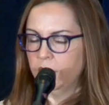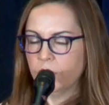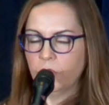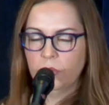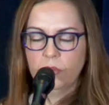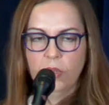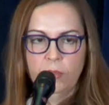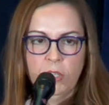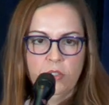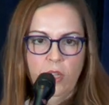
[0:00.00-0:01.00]
So
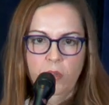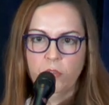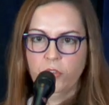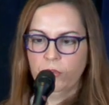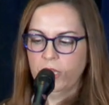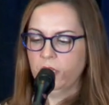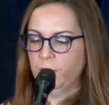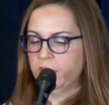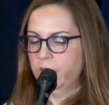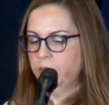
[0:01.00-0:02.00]
I'm going to talk for the rest of
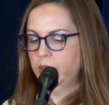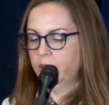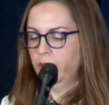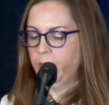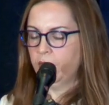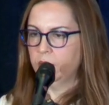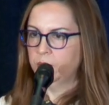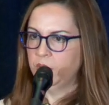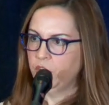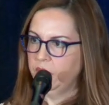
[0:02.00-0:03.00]
my time here about
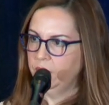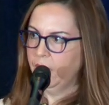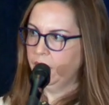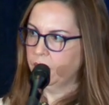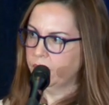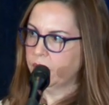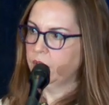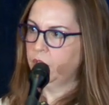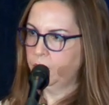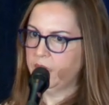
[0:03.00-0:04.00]
machine values
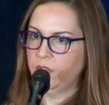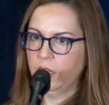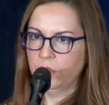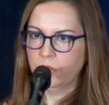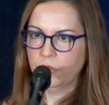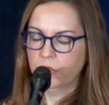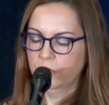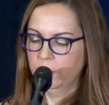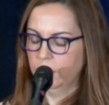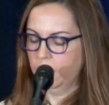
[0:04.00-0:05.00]
and human values.
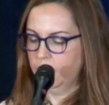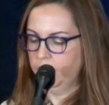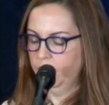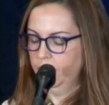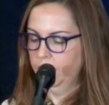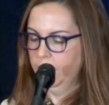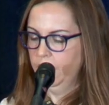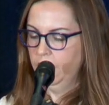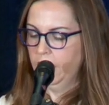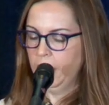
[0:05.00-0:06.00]
Um,
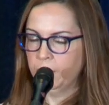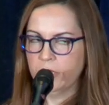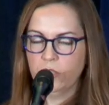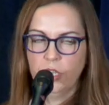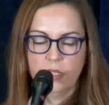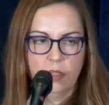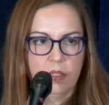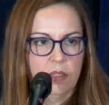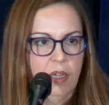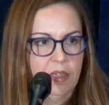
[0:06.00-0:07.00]
and I'm going to suggest that
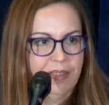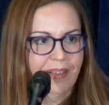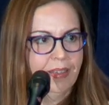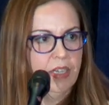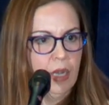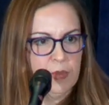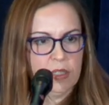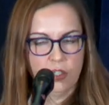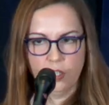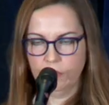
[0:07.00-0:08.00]
this is not exactly an
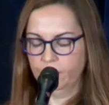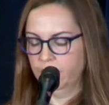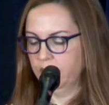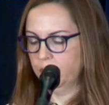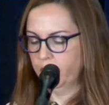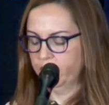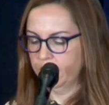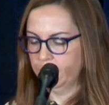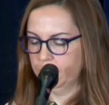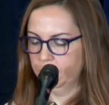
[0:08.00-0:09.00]
opposition. It's more of
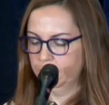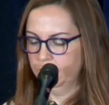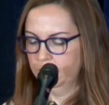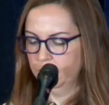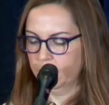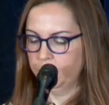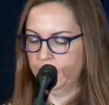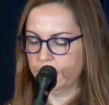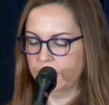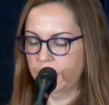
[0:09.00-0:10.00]
a
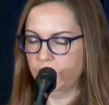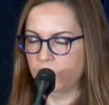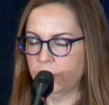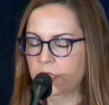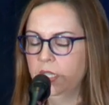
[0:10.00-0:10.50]
complex tension.